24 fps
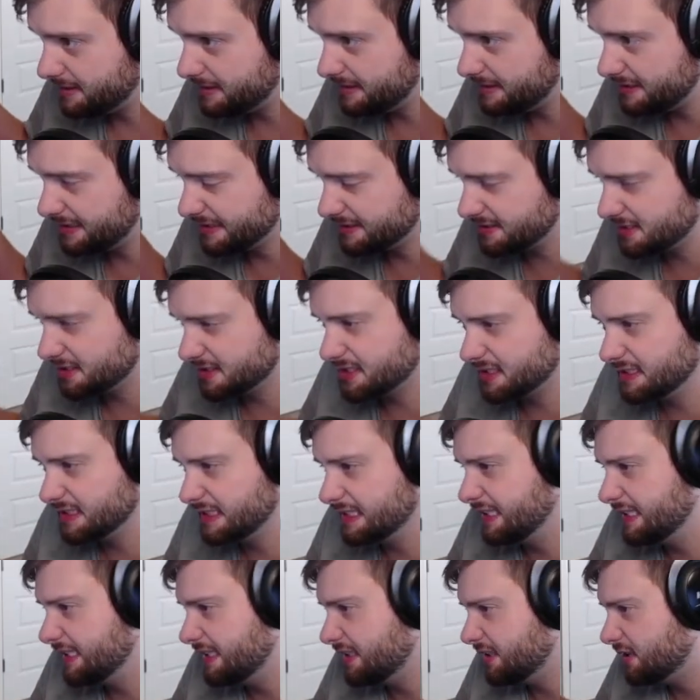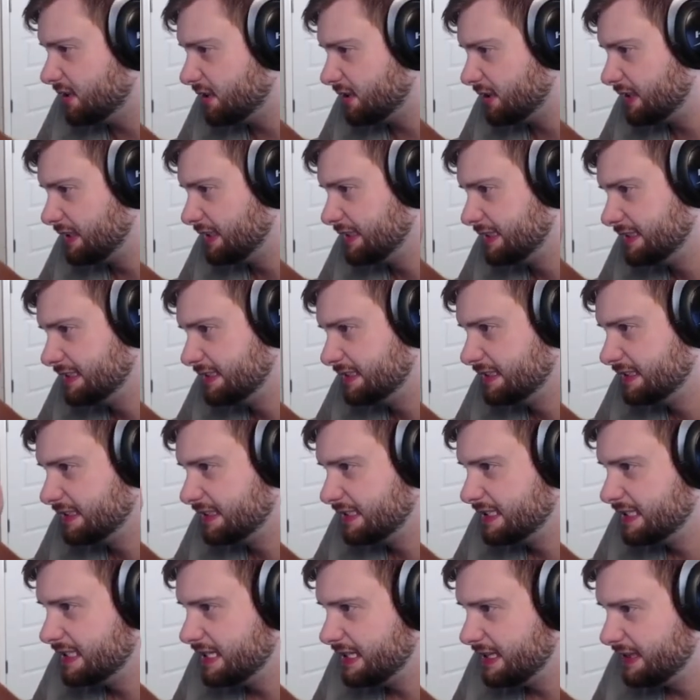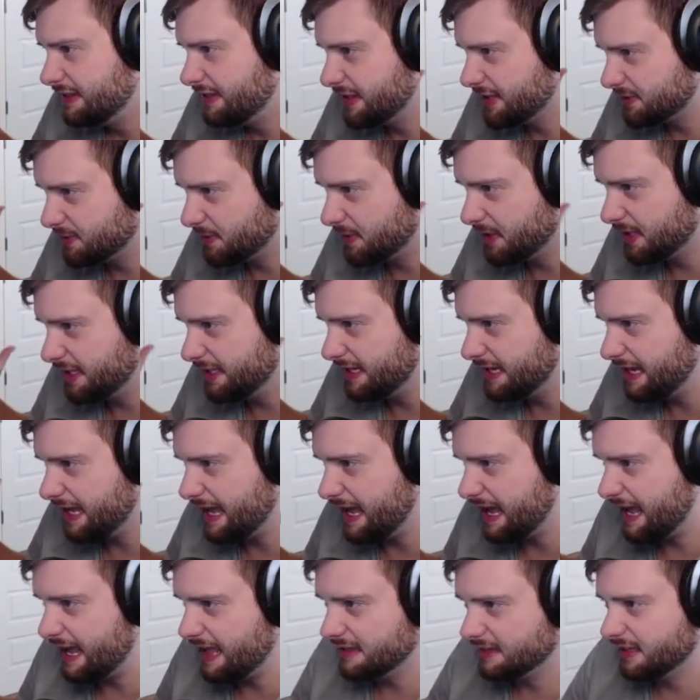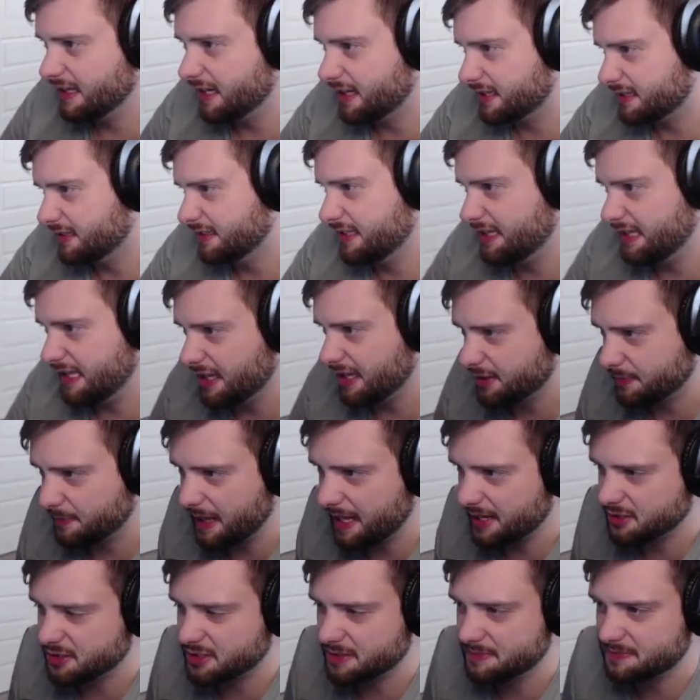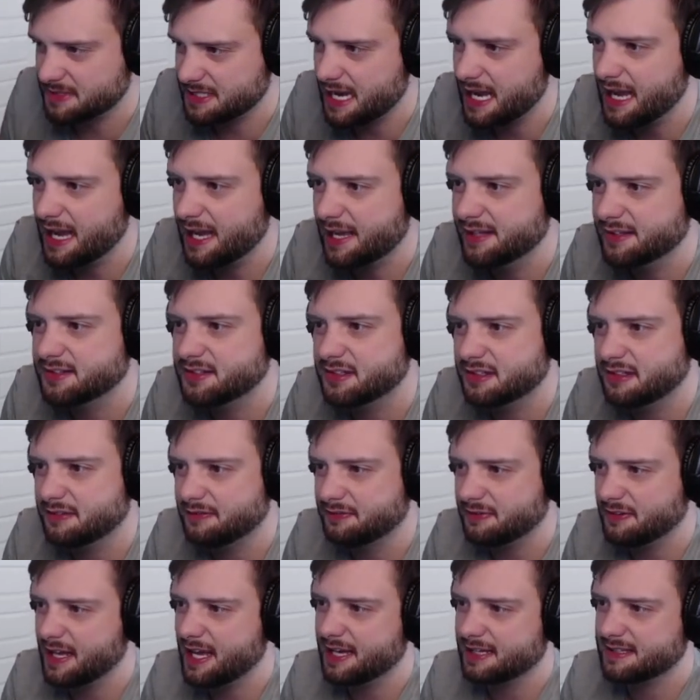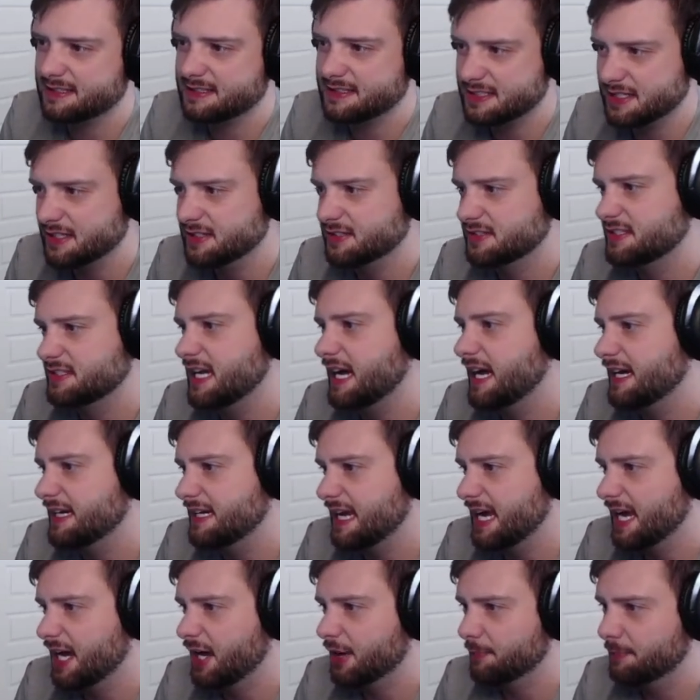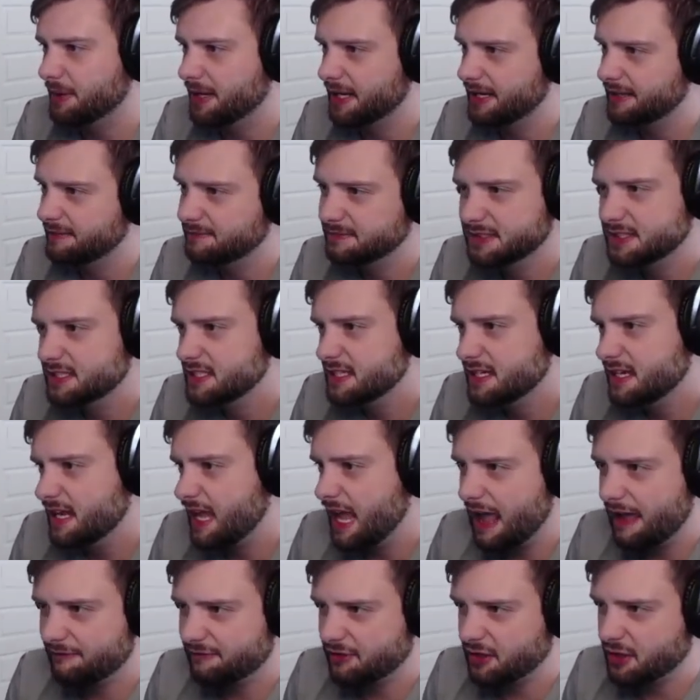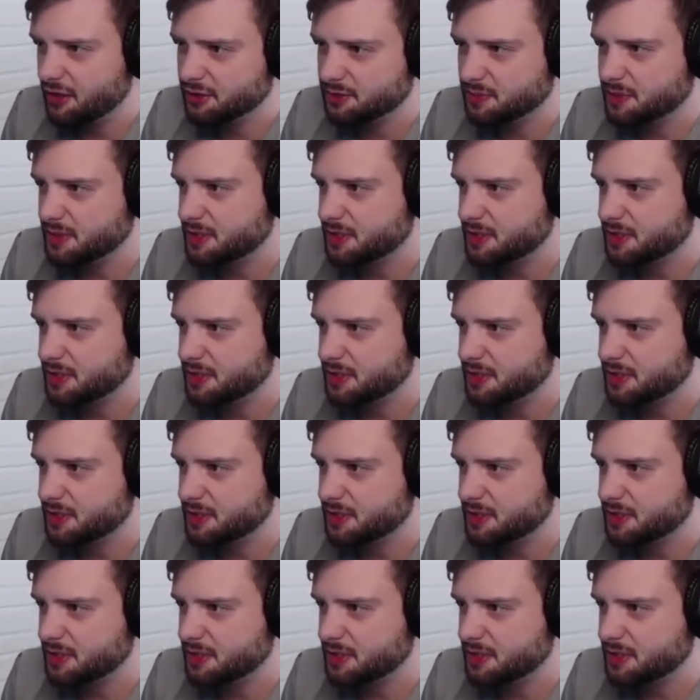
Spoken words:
This is a little... This one, luckily the other battleship dies, so the flak does die down, but if those were